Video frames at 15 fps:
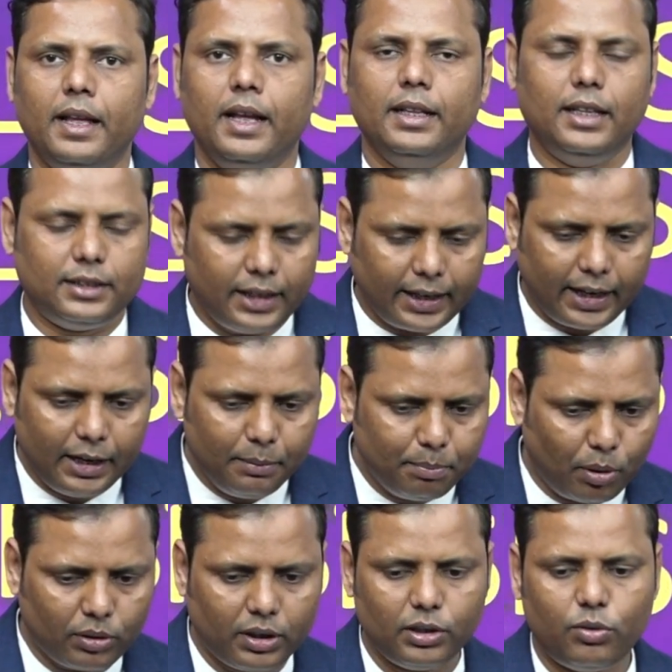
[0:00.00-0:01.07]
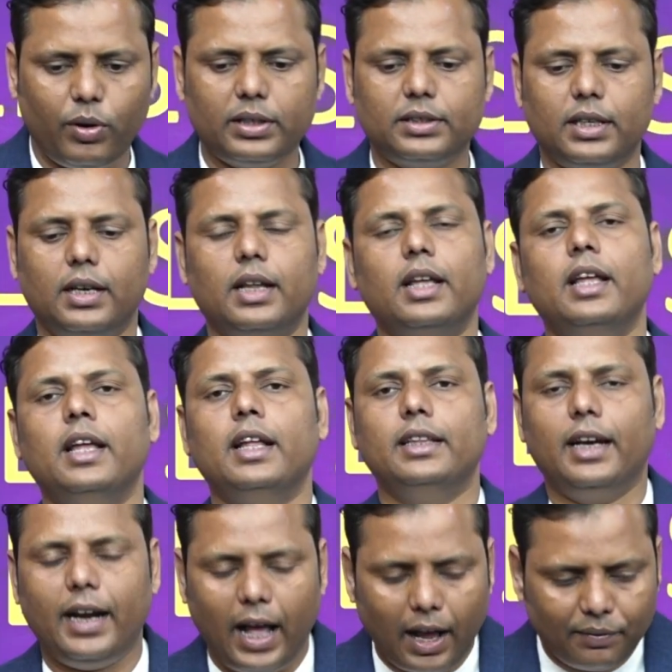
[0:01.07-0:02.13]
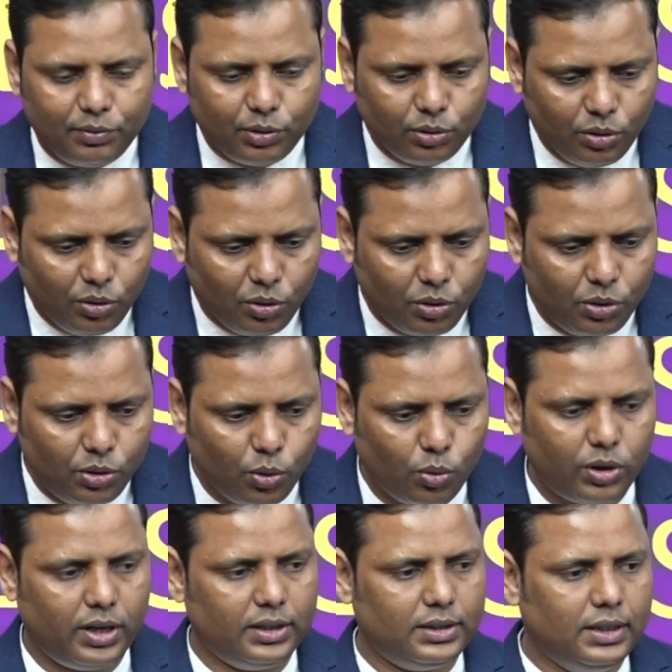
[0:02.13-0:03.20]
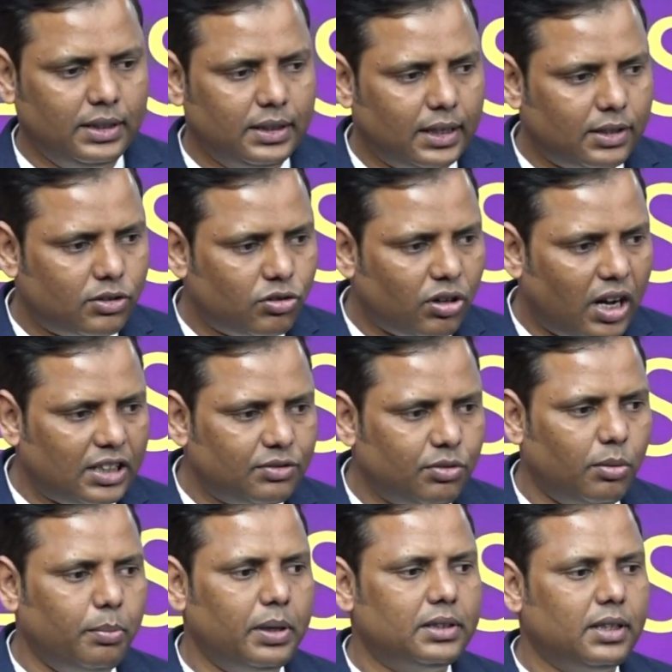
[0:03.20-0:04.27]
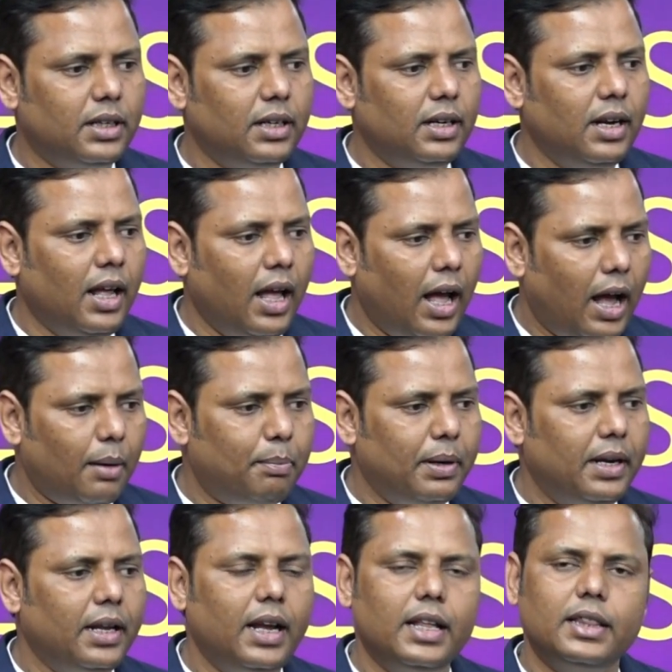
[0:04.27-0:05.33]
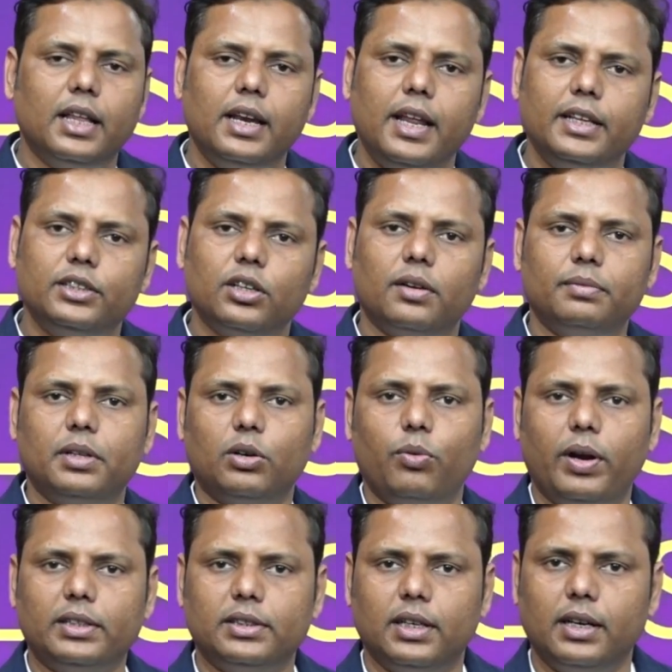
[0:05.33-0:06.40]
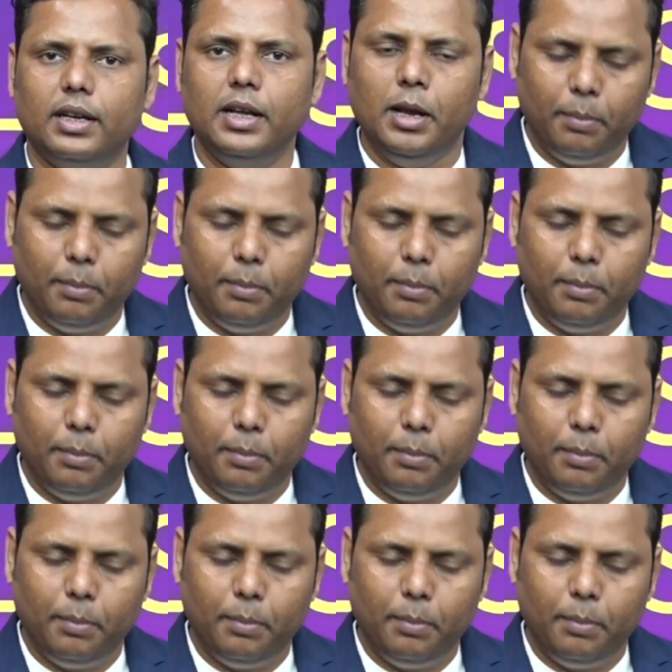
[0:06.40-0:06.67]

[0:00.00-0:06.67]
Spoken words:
The second important question, that have you noticed the transformation happening in the nature of the question?